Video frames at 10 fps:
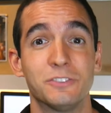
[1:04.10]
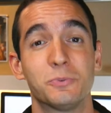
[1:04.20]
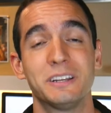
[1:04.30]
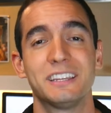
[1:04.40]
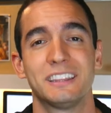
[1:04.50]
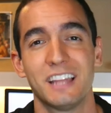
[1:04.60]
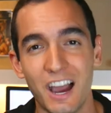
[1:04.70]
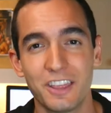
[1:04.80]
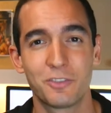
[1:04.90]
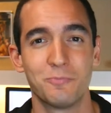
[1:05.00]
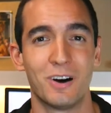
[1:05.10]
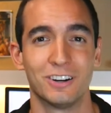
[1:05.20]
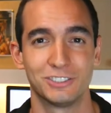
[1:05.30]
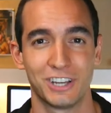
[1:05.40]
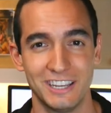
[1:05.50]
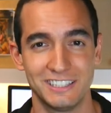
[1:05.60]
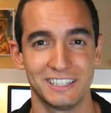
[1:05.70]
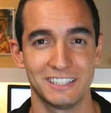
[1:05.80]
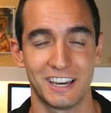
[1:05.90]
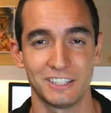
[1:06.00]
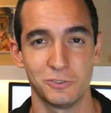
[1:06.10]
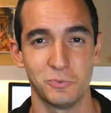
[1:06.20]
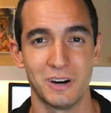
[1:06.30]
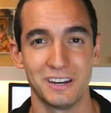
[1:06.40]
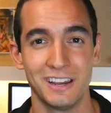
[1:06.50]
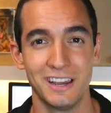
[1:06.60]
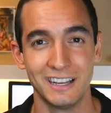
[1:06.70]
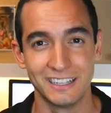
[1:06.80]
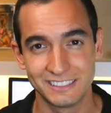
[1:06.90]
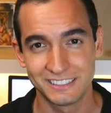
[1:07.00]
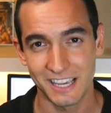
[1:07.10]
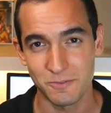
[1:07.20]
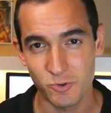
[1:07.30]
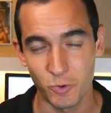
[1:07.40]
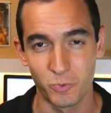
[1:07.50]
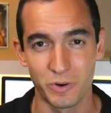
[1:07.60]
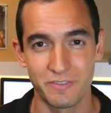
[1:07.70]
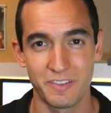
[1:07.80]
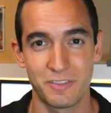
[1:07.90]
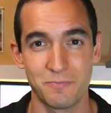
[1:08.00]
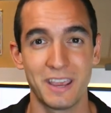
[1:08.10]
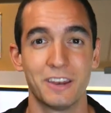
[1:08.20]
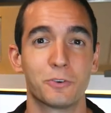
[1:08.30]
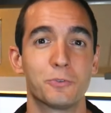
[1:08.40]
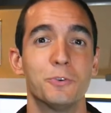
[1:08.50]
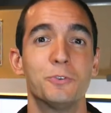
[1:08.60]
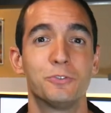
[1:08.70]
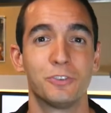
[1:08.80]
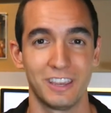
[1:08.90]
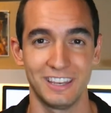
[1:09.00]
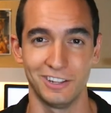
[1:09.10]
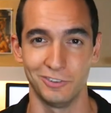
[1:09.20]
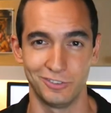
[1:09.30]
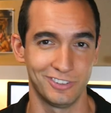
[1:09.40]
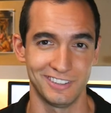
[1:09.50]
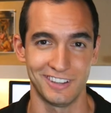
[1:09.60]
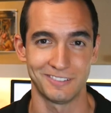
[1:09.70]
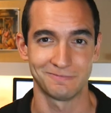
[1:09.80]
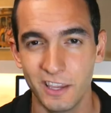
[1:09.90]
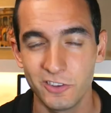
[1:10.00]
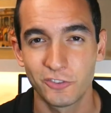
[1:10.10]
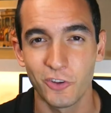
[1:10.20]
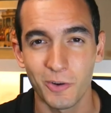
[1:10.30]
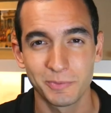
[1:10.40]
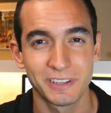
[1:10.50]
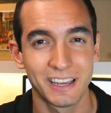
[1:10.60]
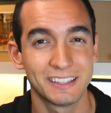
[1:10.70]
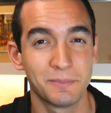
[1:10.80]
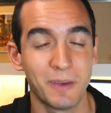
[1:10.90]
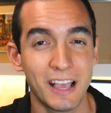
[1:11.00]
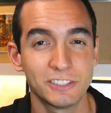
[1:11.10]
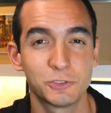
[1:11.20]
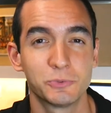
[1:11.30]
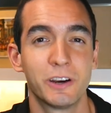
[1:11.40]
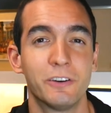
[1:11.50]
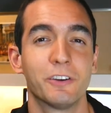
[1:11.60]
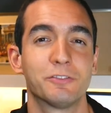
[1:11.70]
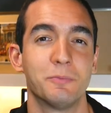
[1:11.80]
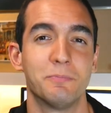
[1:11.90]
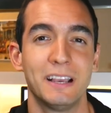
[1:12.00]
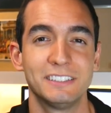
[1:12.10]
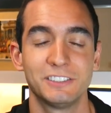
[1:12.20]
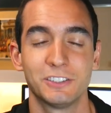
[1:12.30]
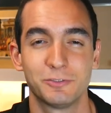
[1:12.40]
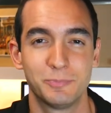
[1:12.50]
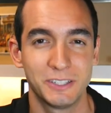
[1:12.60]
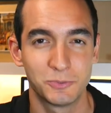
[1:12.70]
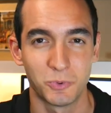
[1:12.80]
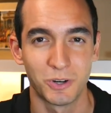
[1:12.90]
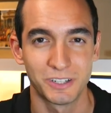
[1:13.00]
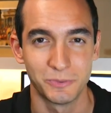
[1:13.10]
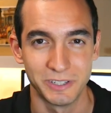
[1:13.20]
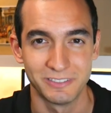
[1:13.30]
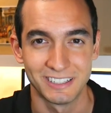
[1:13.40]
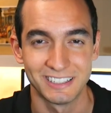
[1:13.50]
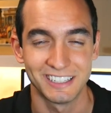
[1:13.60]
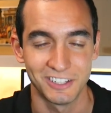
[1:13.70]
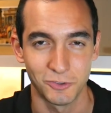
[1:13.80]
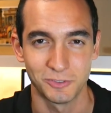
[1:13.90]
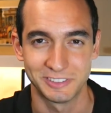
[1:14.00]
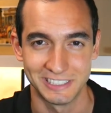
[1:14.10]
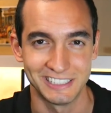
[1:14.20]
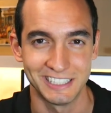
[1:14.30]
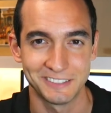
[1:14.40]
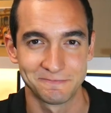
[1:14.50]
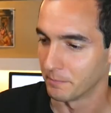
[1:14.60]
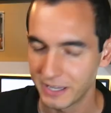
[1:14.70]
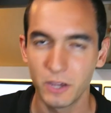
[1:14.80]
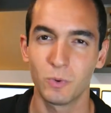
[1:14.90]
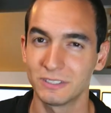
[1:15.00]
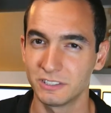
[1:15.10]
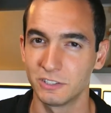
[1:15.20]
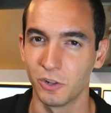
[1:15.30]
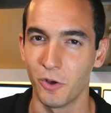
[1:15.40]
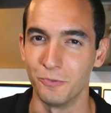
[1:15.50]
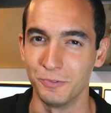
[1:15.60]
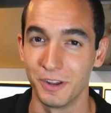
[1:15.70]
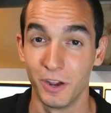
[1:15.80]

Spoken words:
29th March 1891, Samuel Griffith made a cruise in the Lucinda. He stopped at the estuary of the basin of Pittwater River in North Sydney. But he wasn't alone.